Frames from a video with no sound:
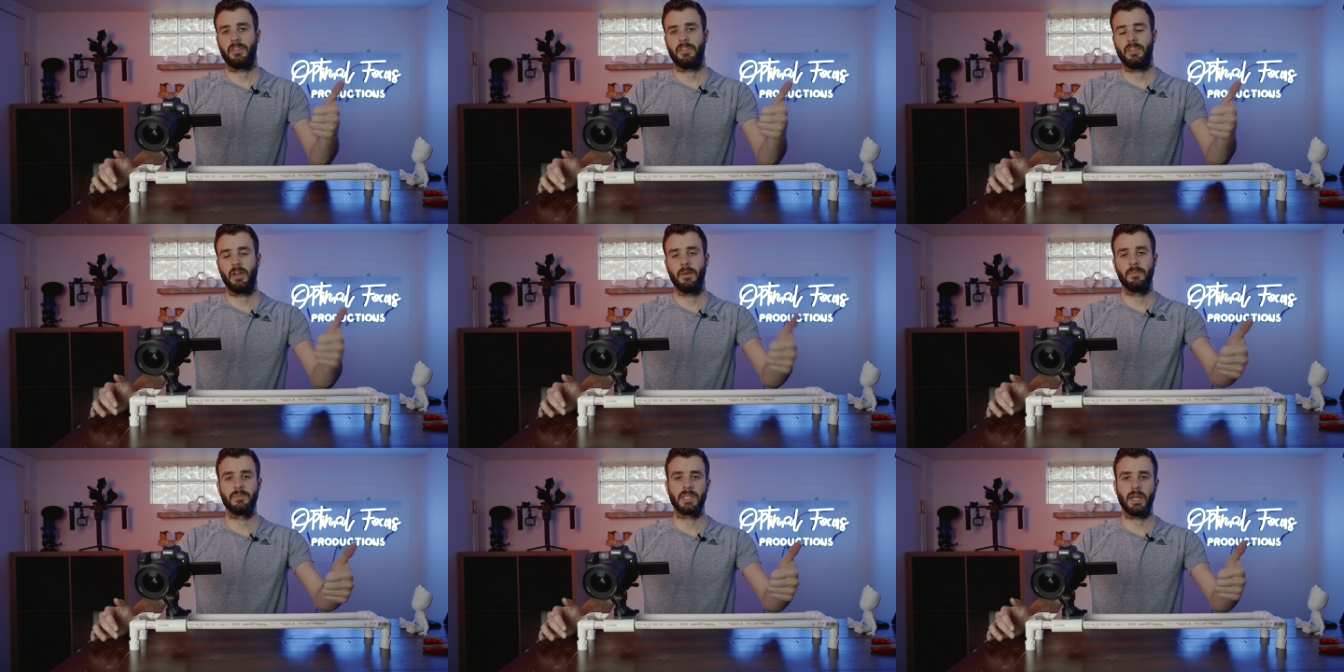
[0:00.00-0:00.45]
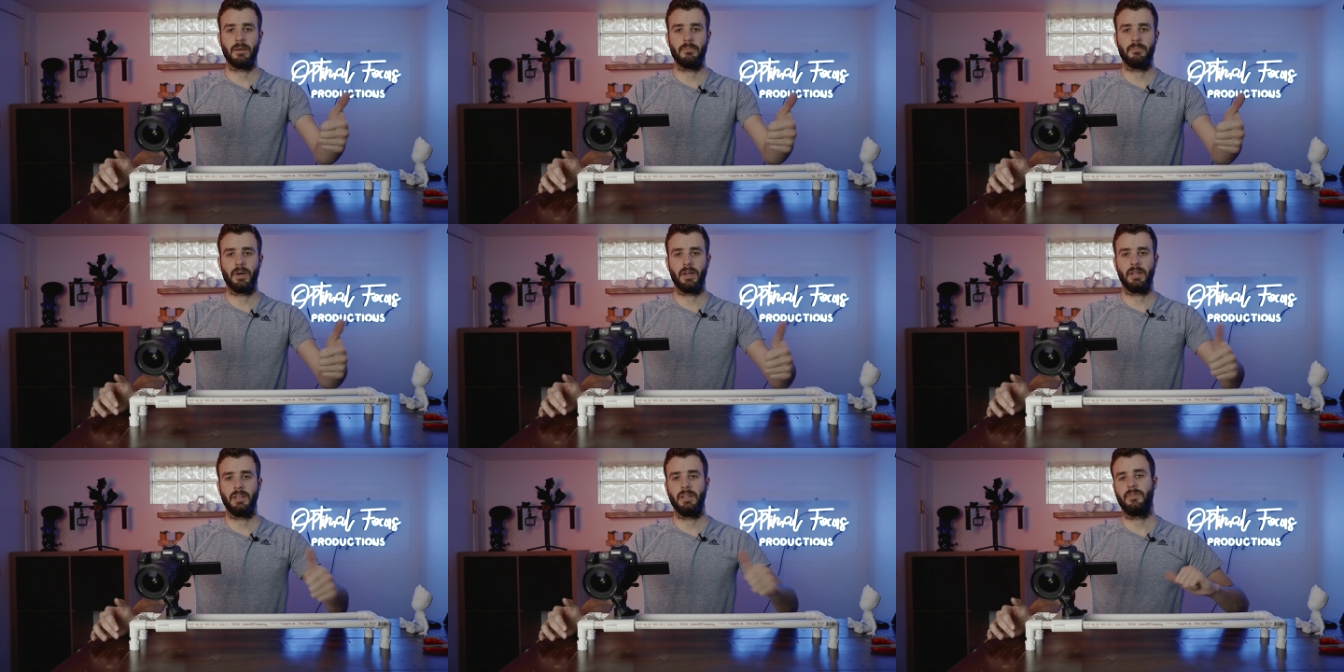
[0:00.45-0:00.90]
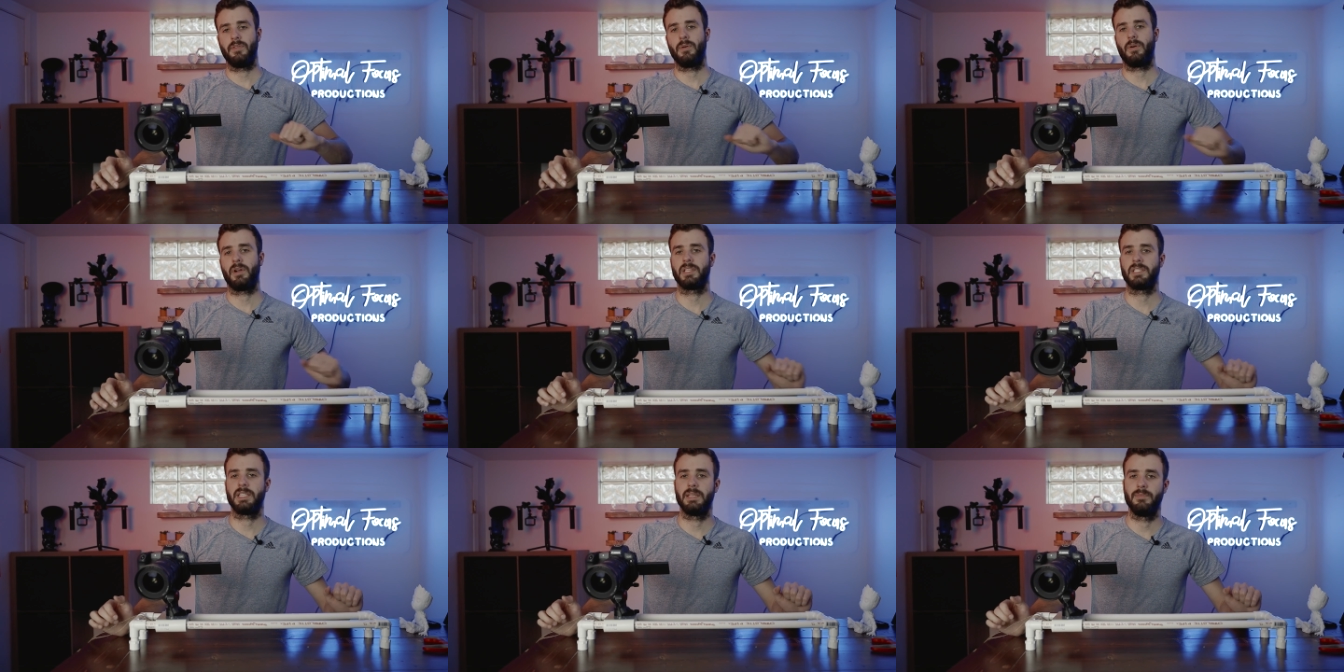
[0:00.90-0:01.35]
thumbs up button if you
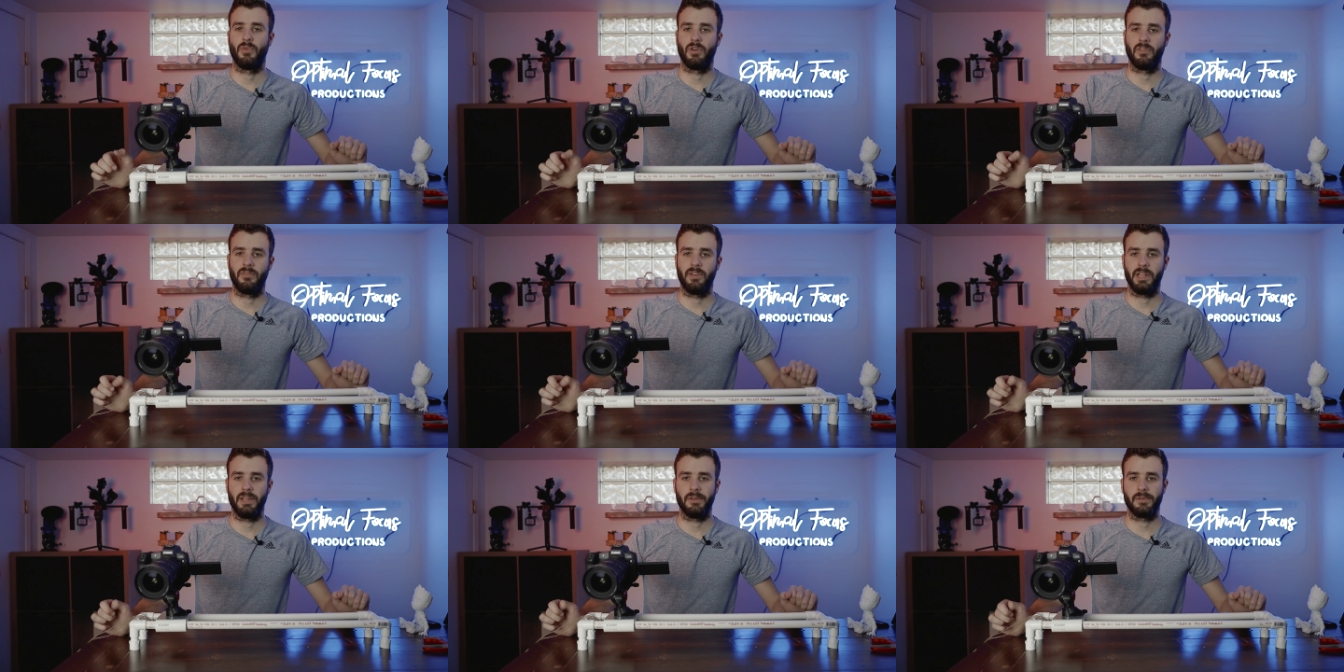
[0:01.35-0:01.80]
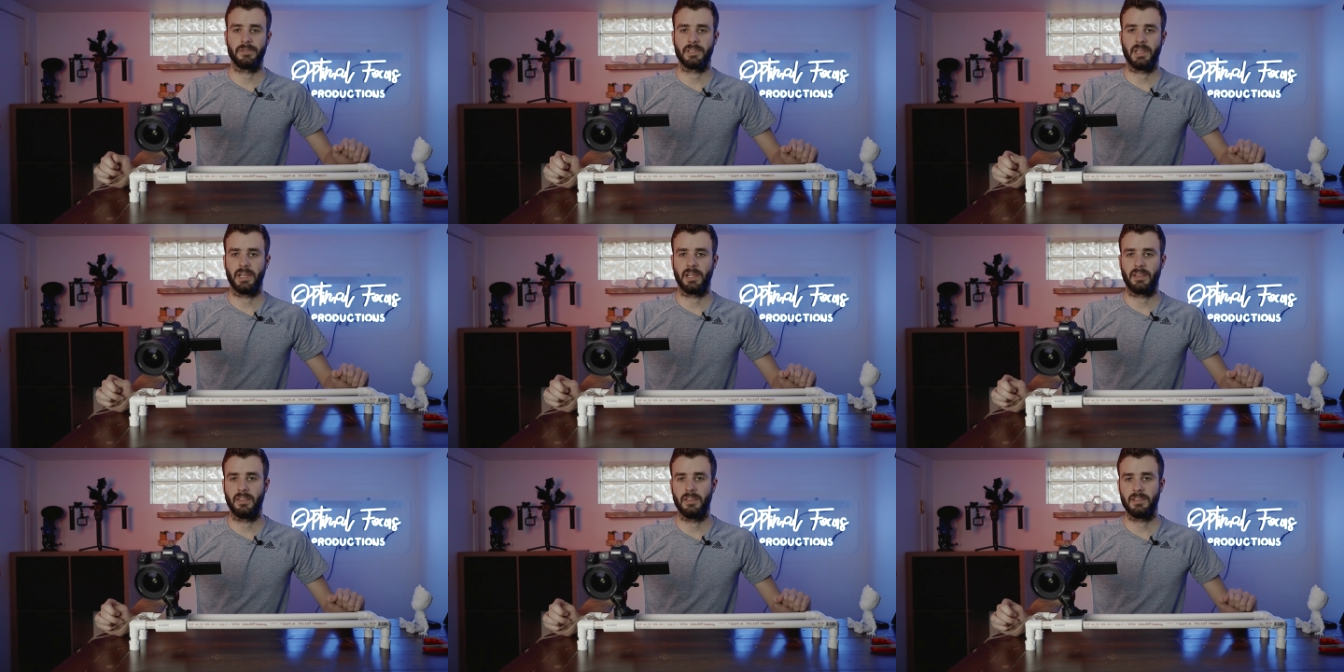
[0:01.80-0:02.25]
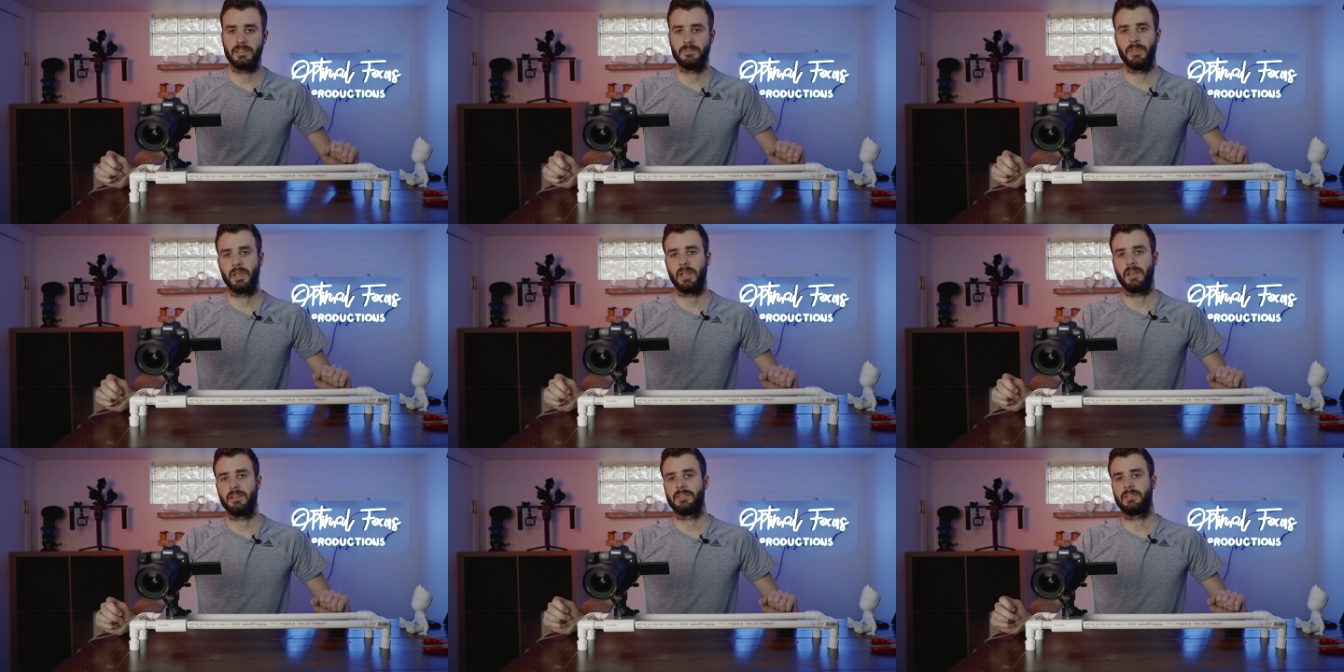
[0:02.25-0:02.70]
wanna see more videos like this
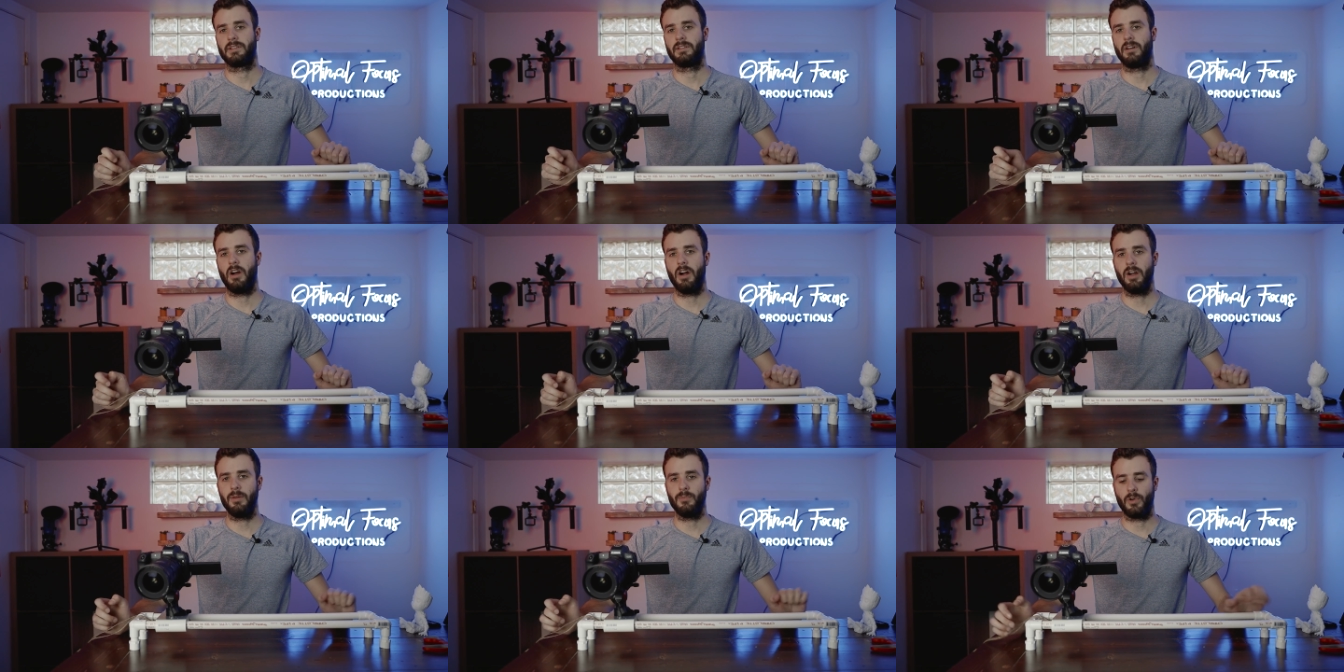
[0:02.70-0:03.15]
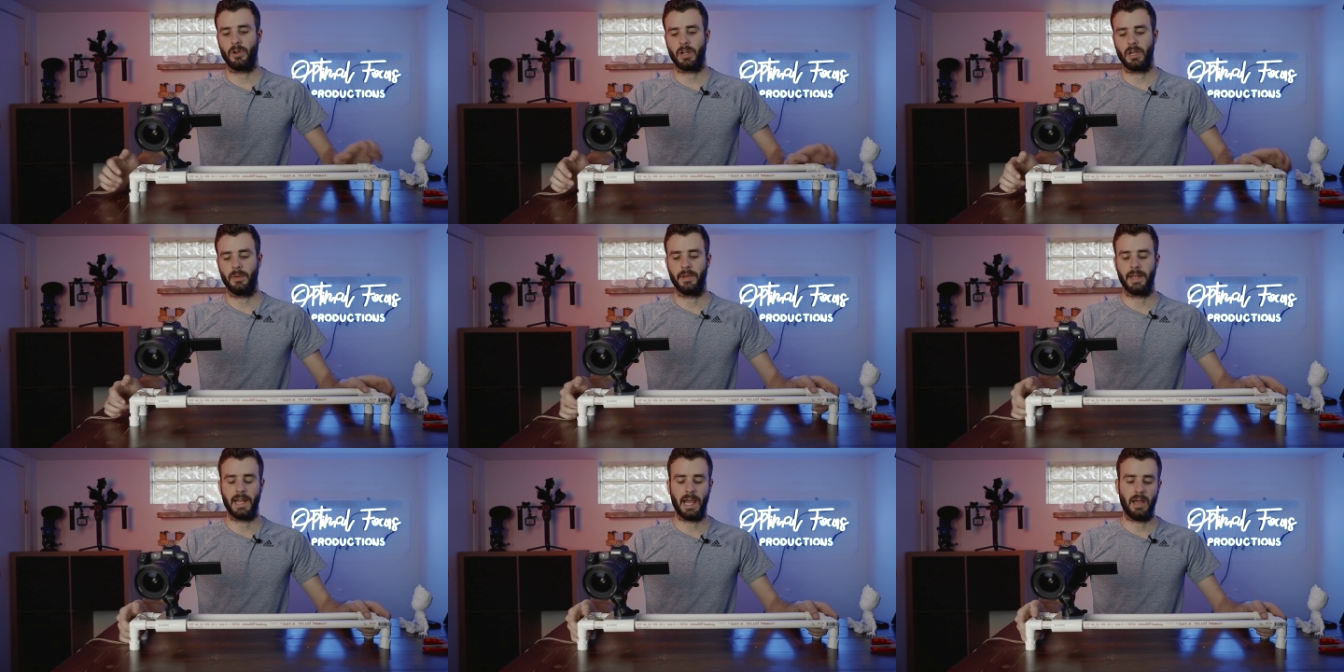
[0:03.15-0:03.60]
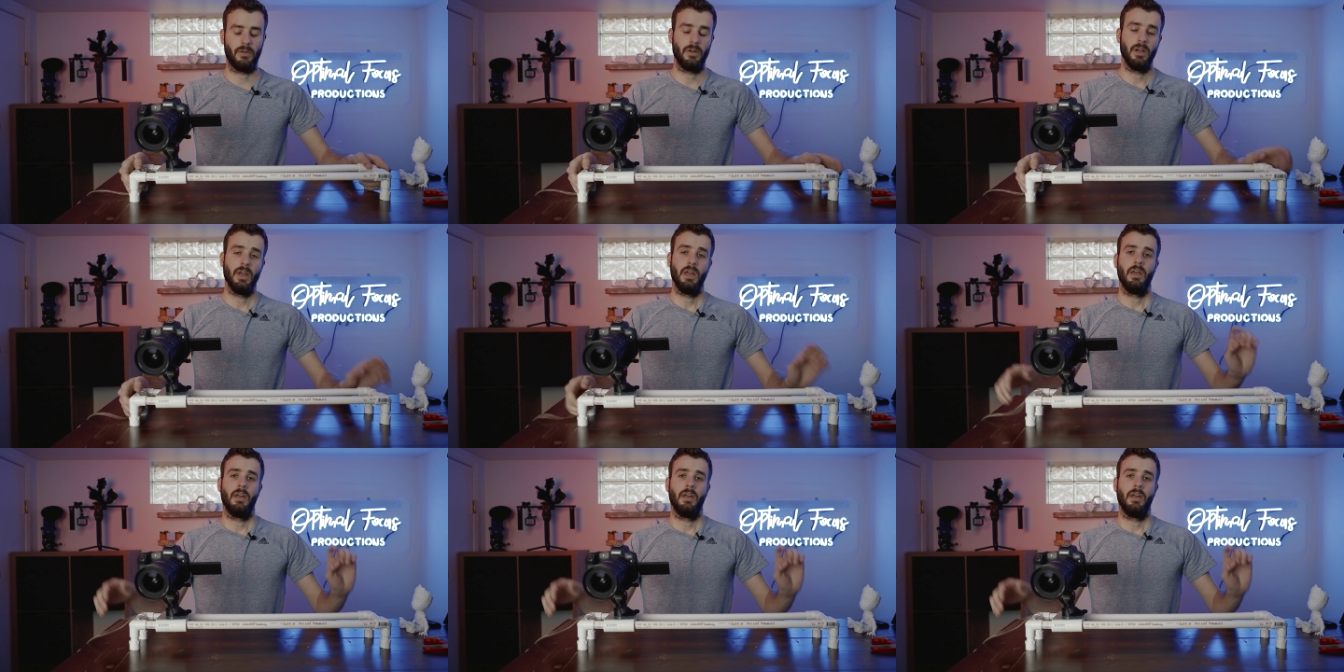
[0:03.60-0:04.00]
because there are more coming out